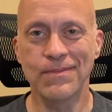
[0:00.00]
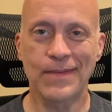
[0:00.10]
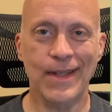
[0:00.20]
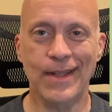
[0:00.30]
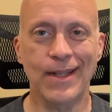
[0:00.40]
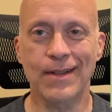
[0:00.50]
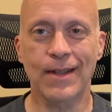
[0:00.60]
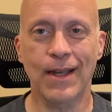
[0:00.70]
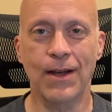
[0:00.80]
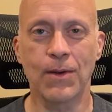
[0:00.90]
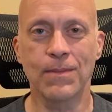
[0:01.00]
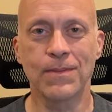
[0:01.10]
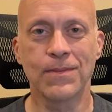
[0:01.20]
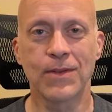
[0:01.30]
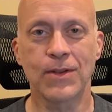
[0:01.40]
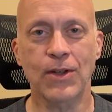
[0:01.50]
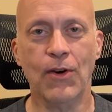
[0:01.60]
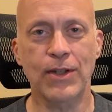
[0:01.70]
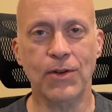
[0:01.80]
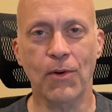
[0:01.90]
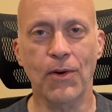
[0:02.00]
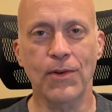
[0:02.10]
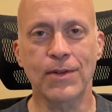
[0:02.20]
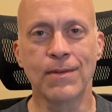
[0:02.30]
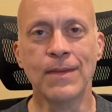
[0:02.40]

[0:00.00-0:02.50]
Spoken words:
it doesn't count. Sorry, squirrels.